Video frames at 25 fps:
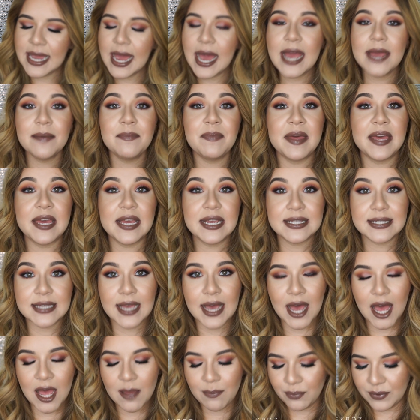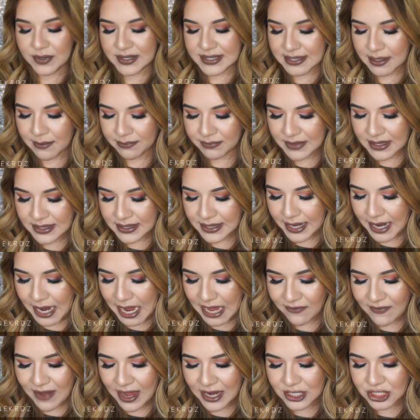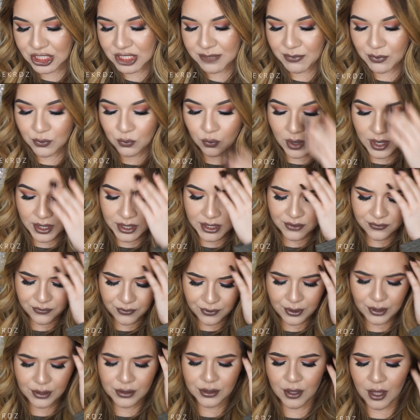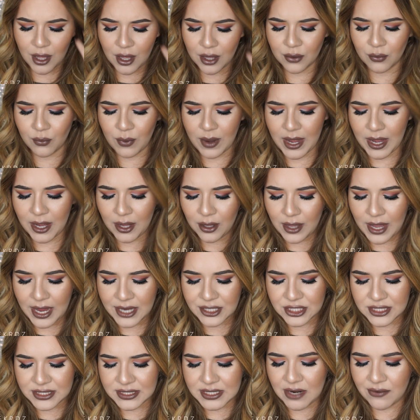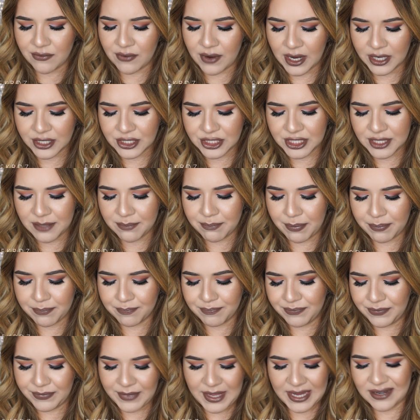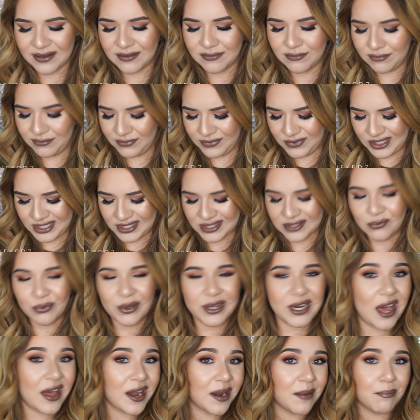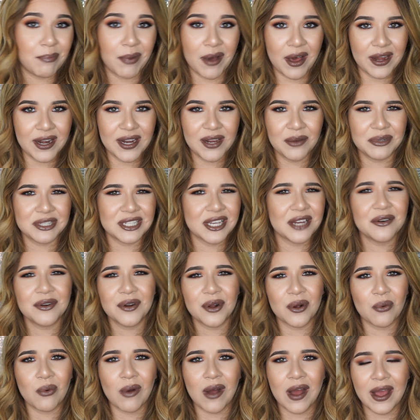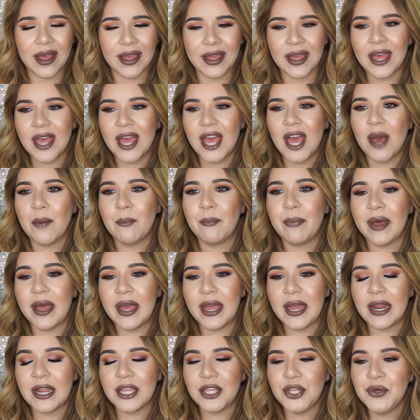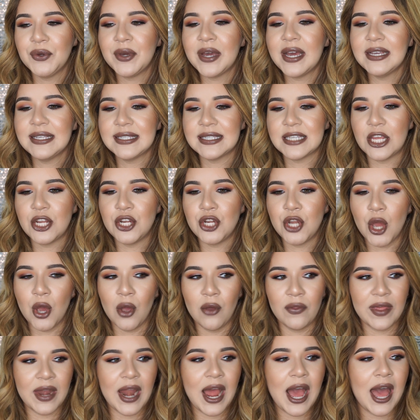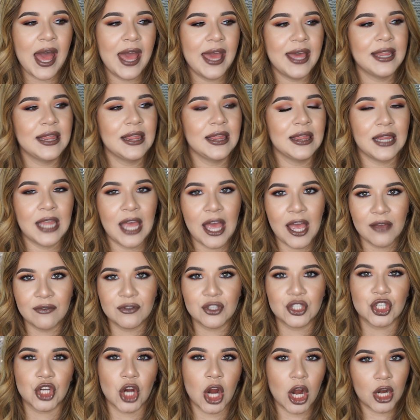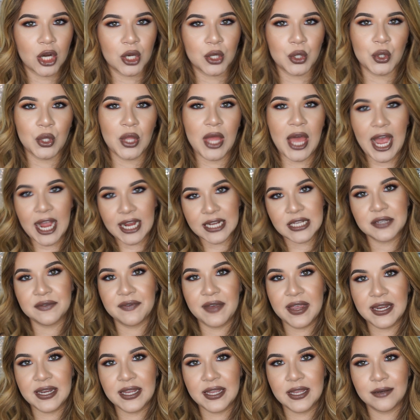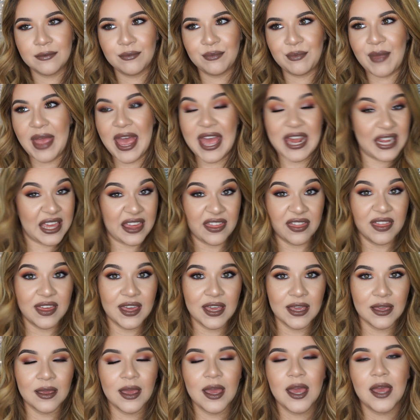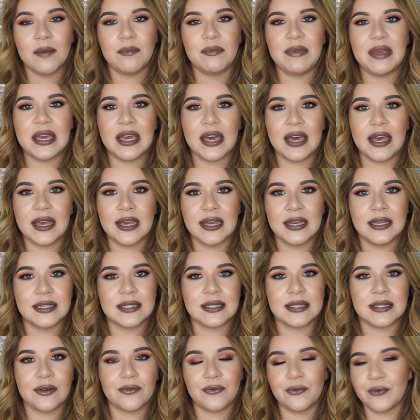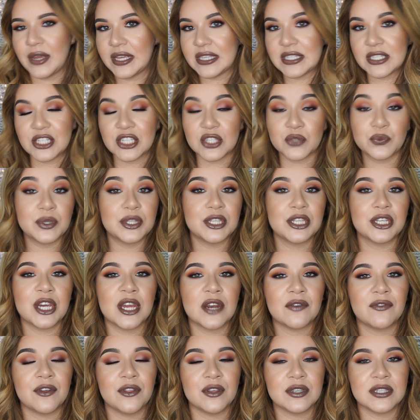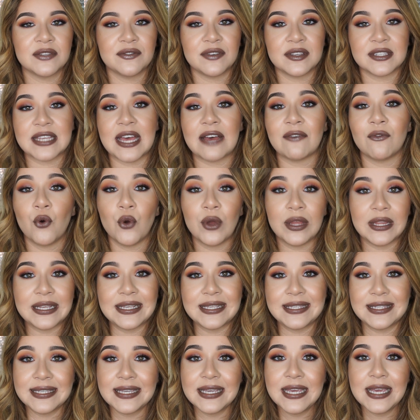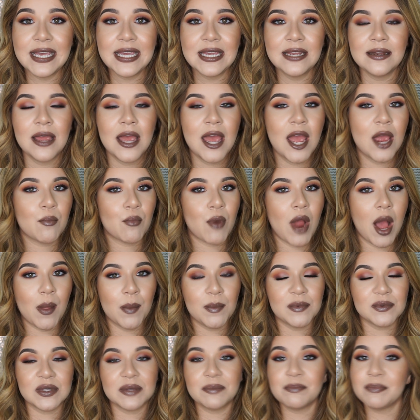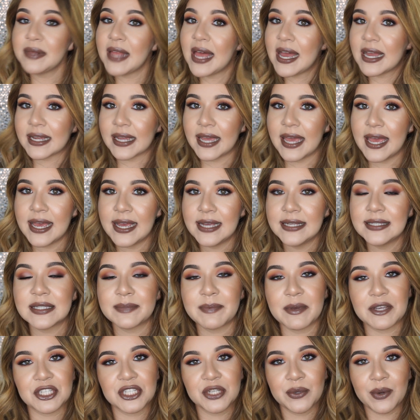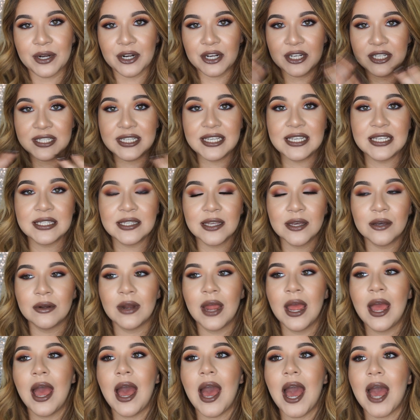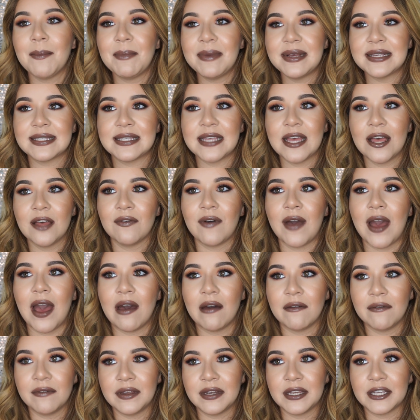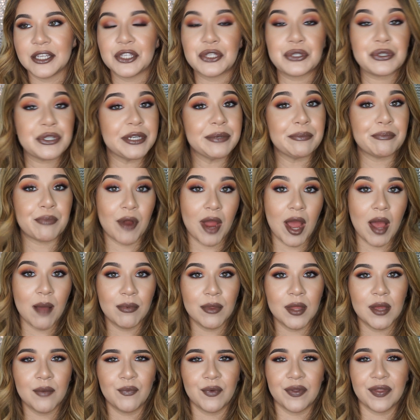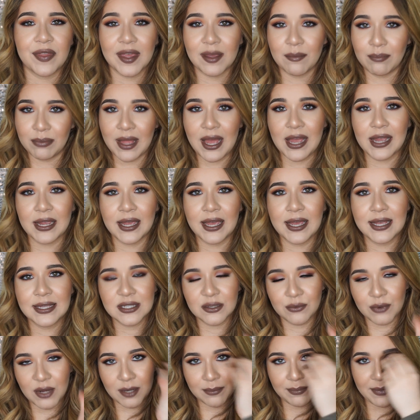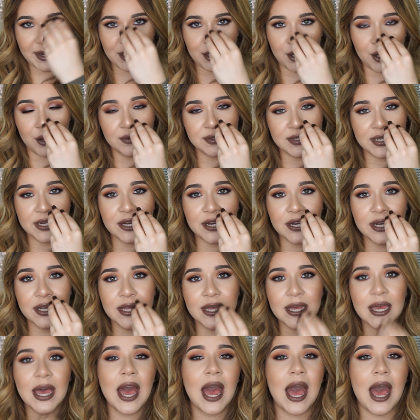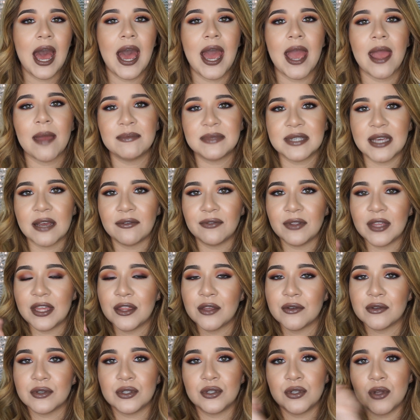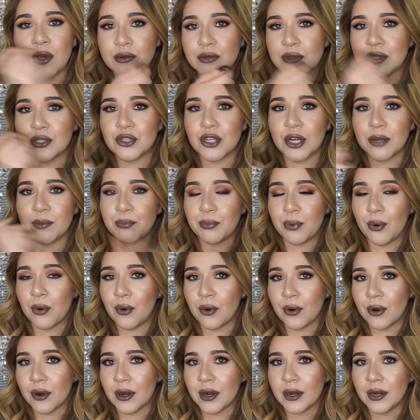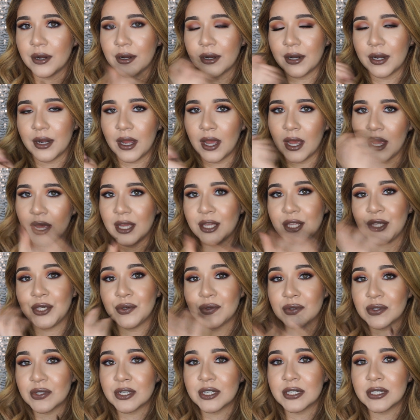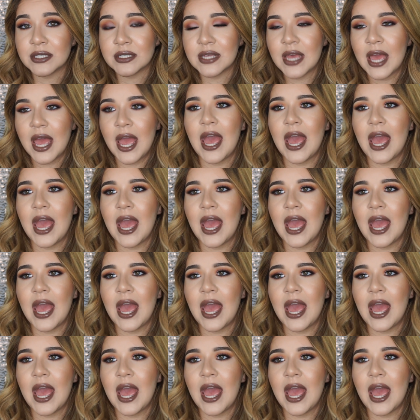I picked up was something that I have actually been wanting for a long while. I just never actually just went out and bought it, which I don't know why. But you guys know that I love charcoal activated anything because it's just really good for those of us who have oily skin, problems with blackheads, especially around our T-zone. I myself have an extreme problem with like blackheads around my nose area. I am definitely those nose strip pore users.